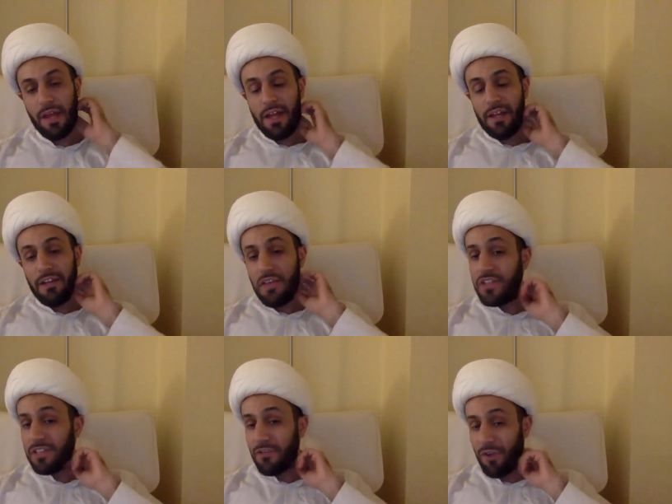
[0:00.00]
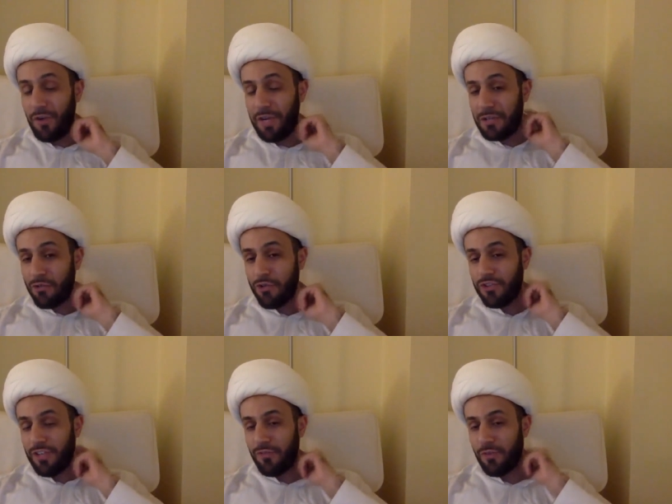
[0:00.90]
Now this is a very
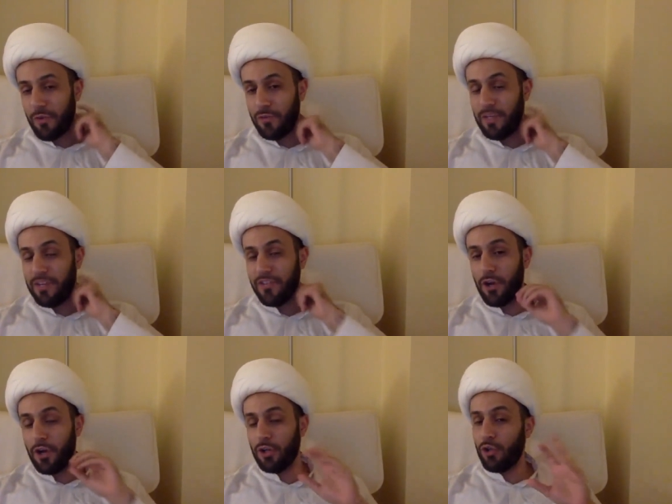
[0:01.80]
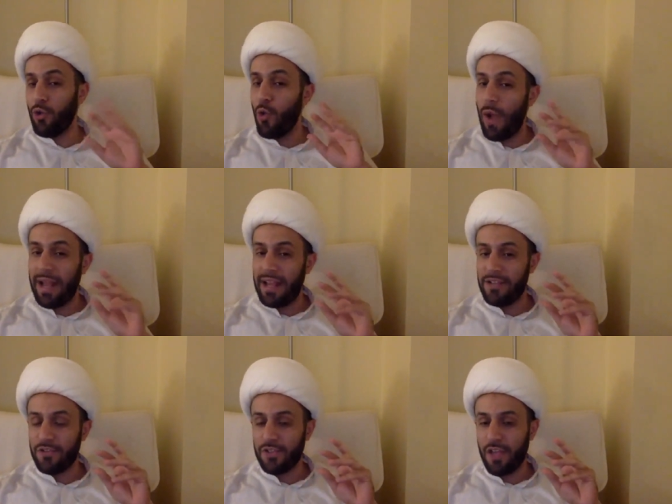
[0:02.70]
interesting verse because there are two
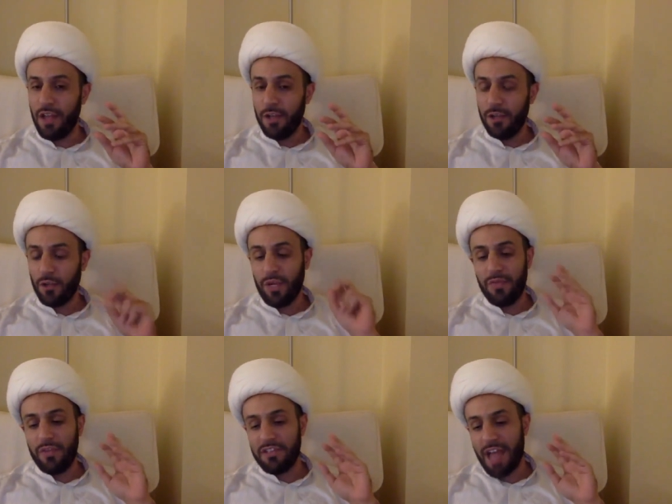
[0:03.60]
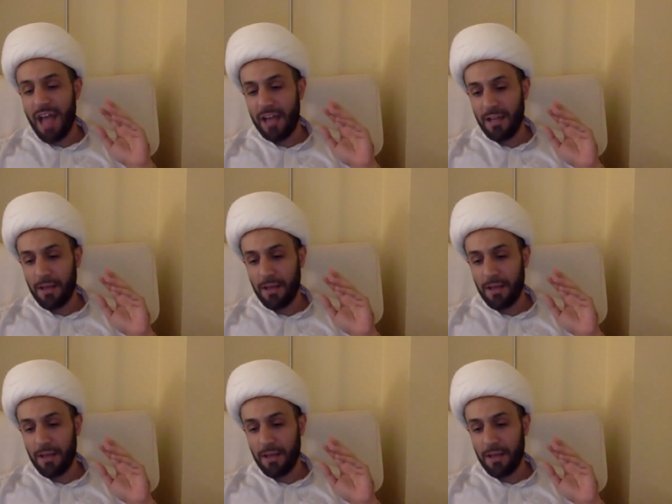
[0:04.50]
ways to read this ayah.